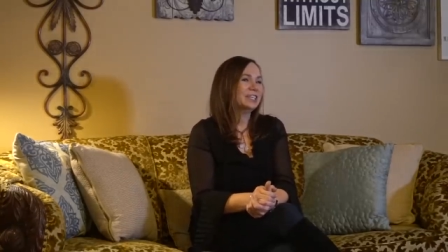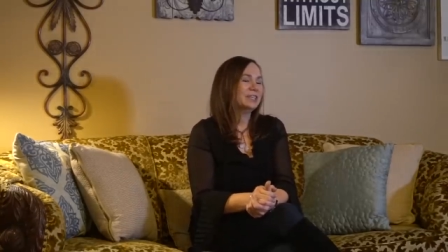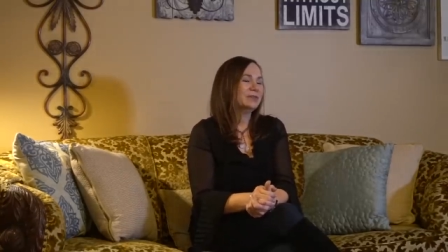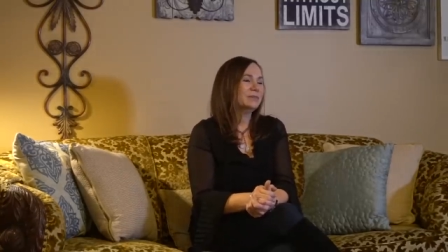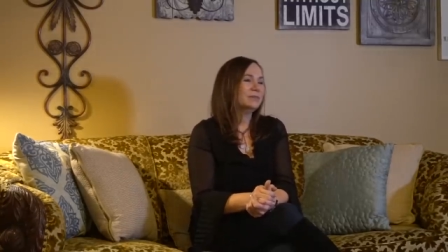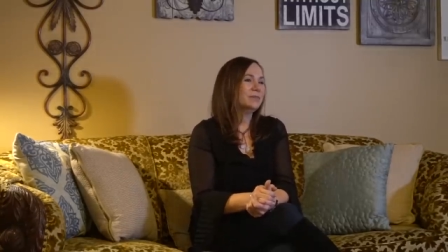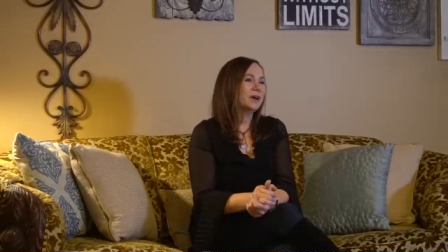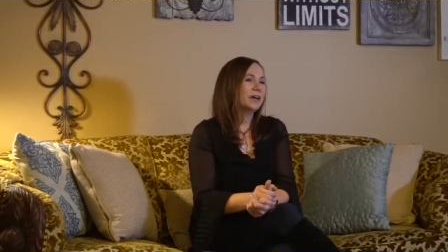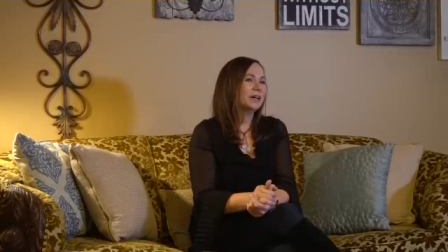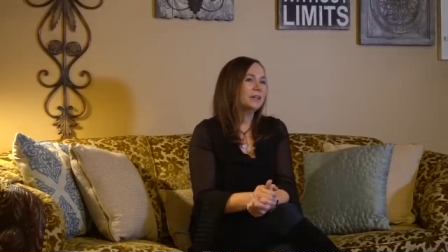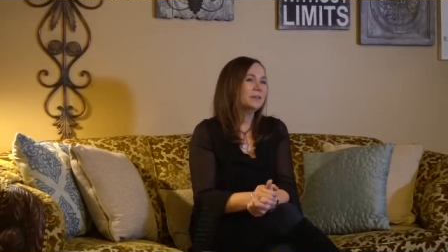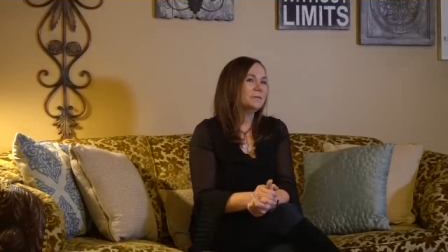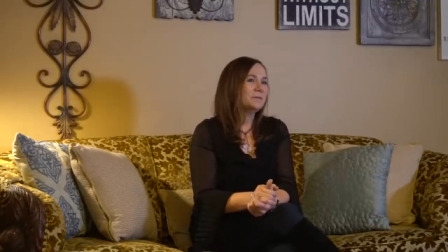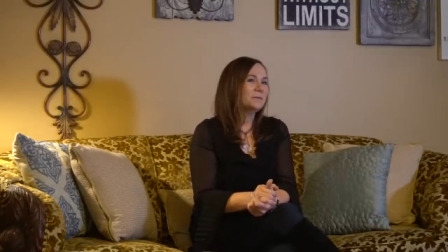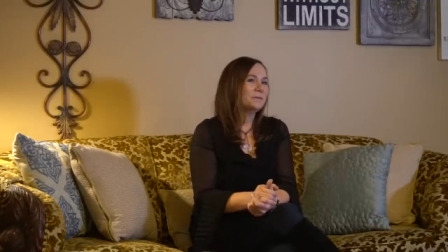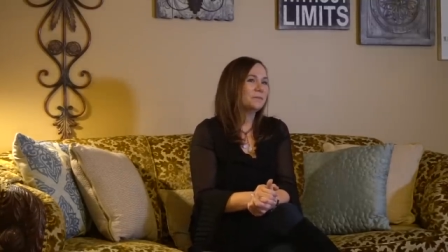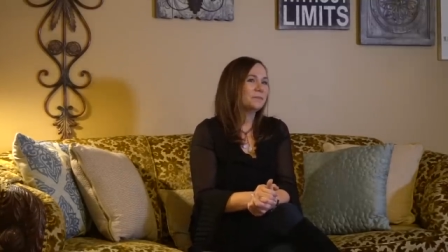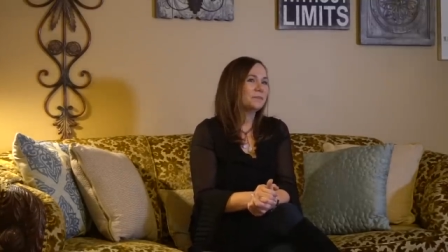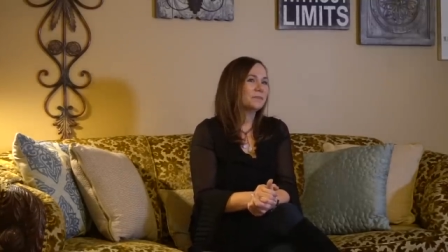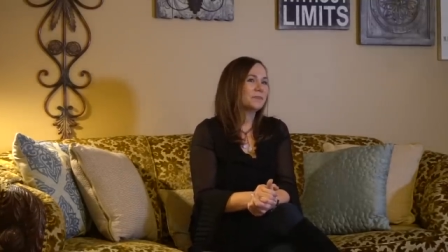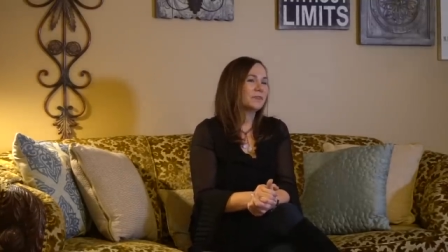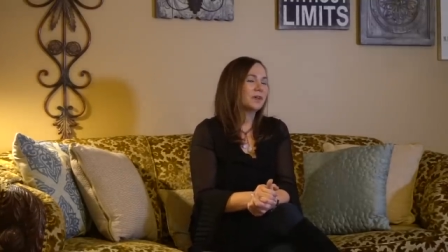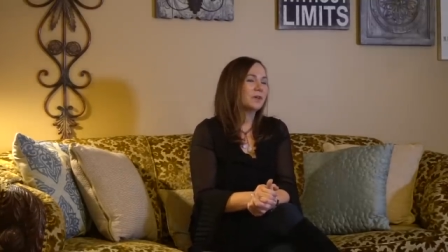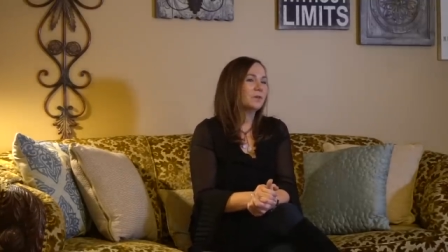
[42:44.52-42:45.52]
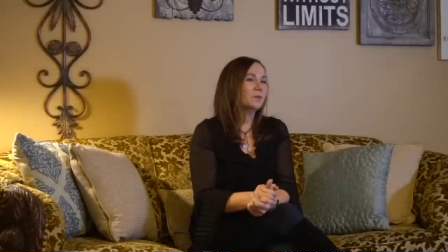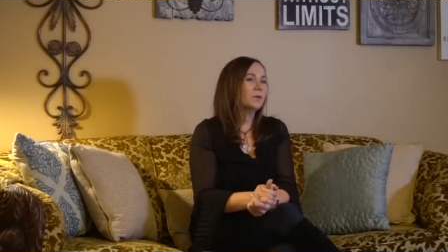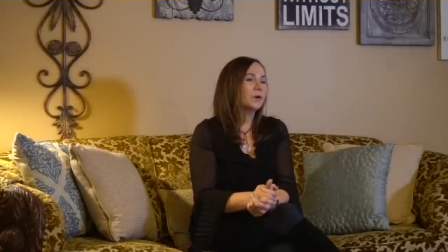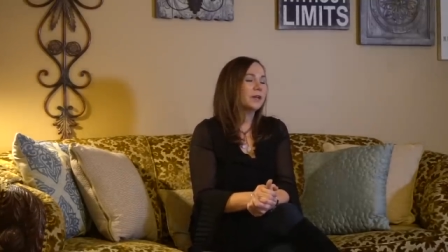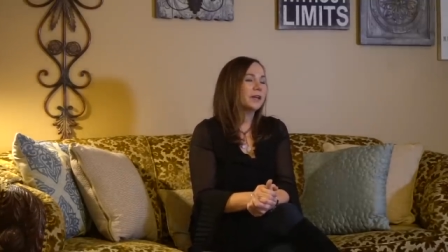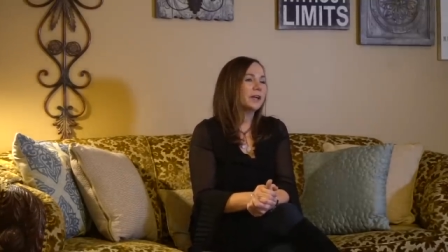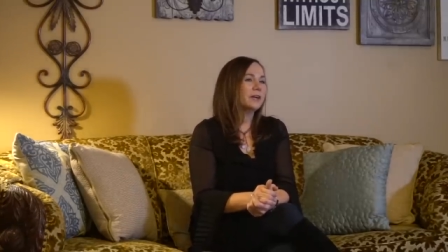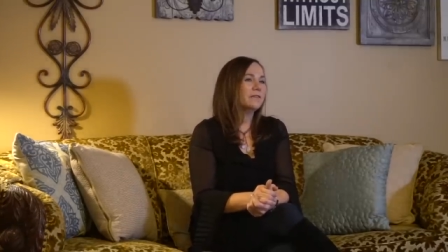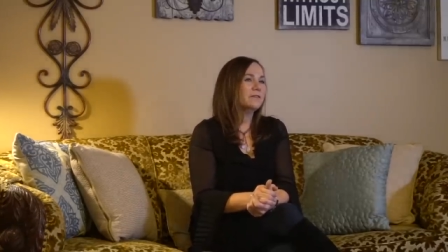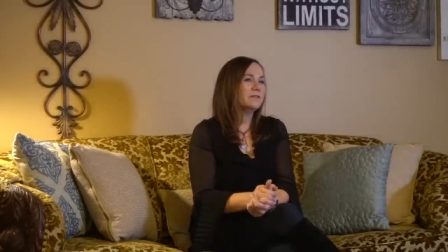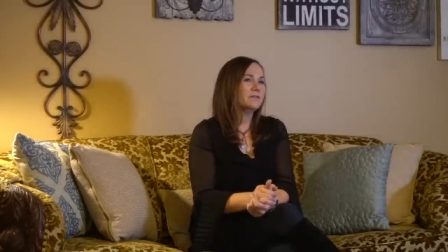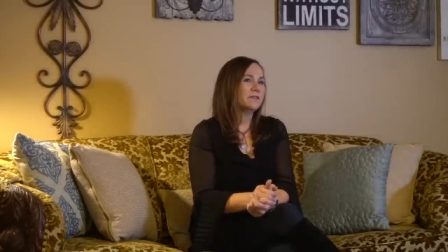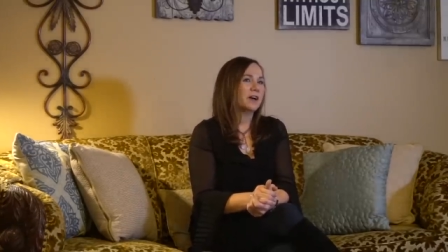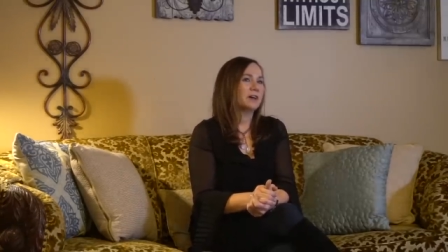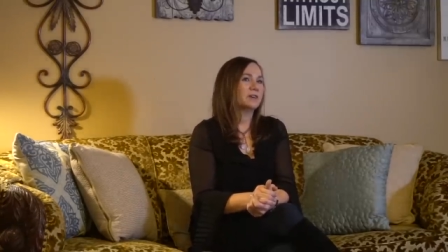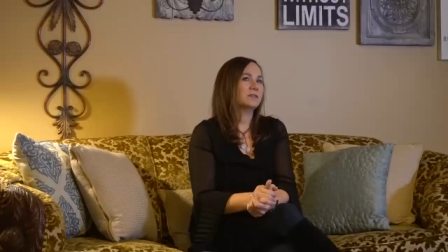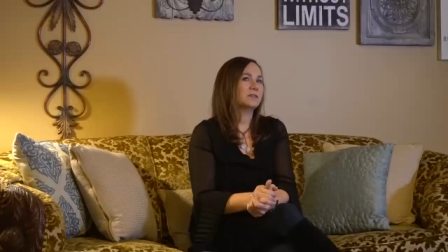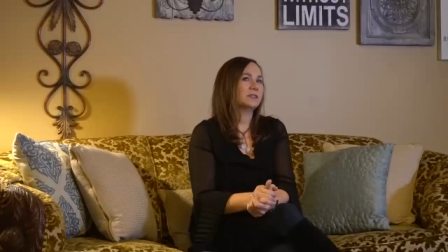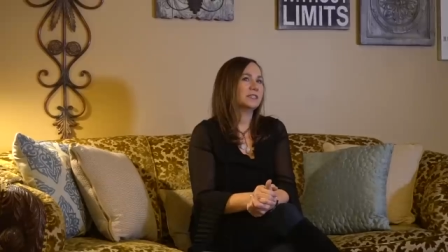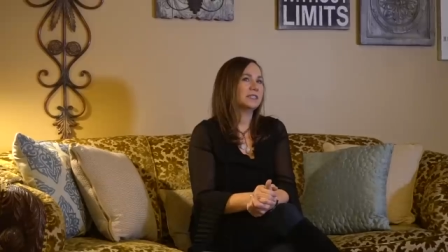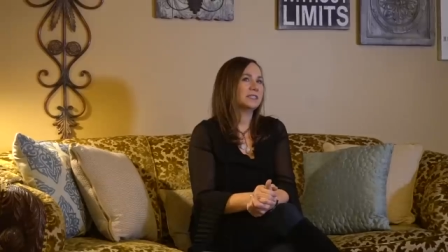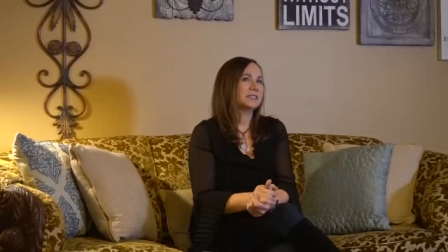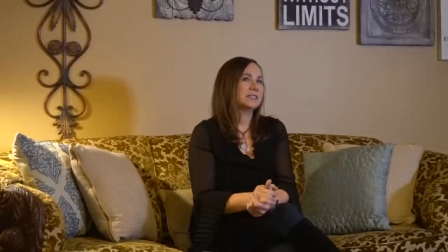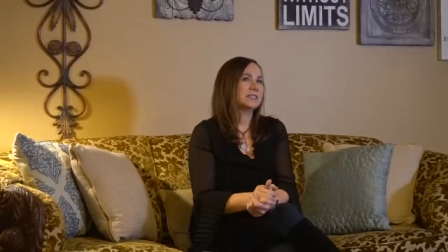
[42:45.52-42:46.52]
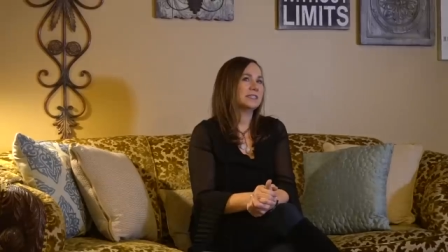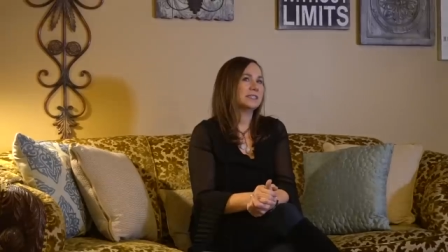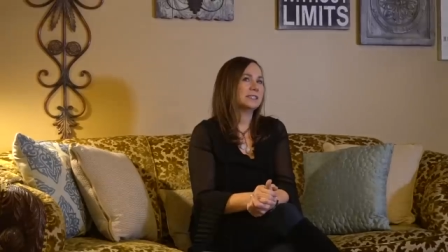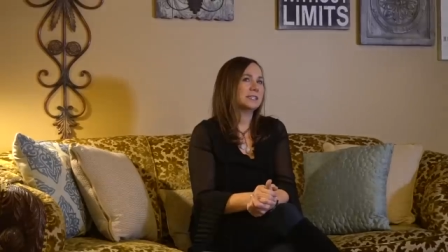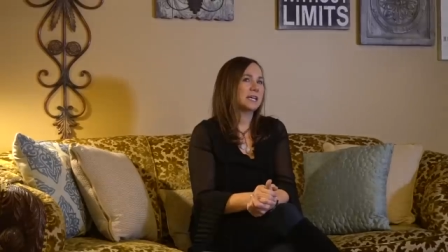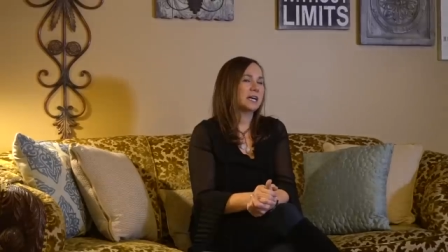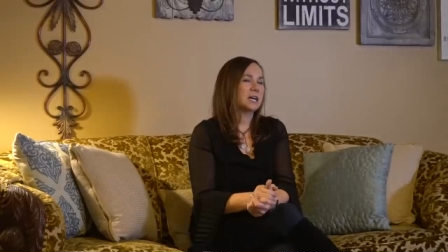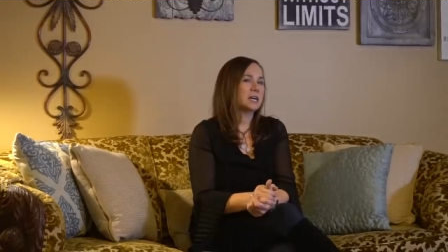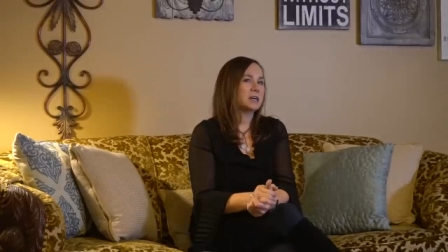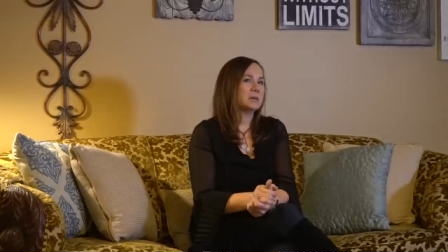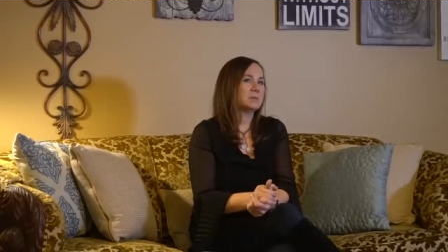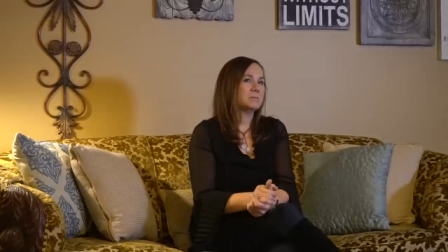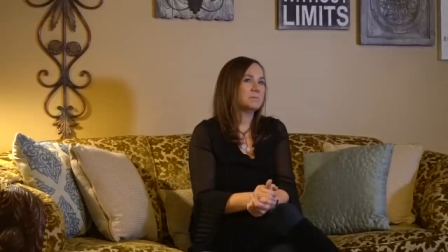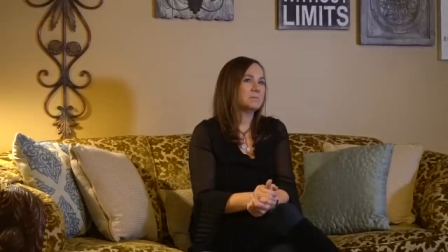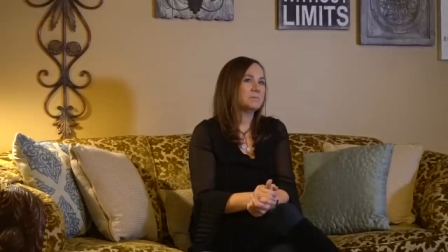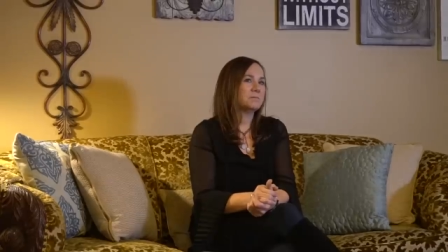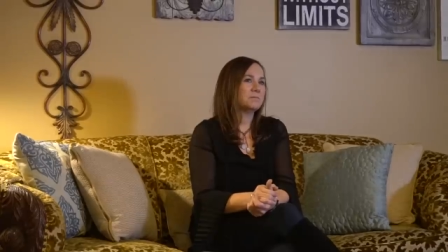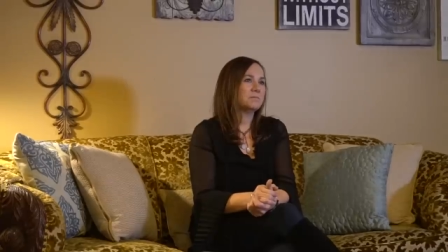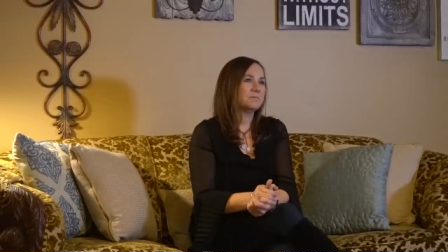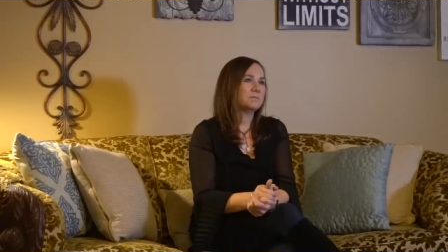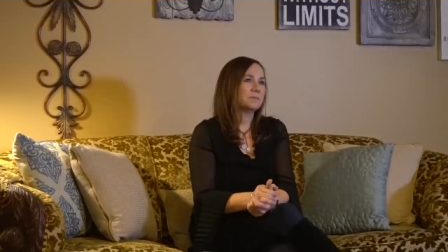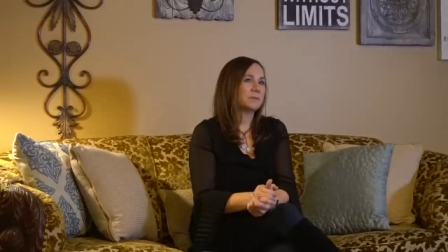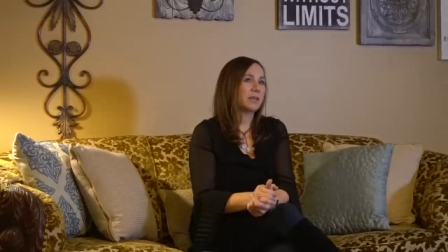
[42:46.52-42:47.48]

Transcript: But what I've found is um,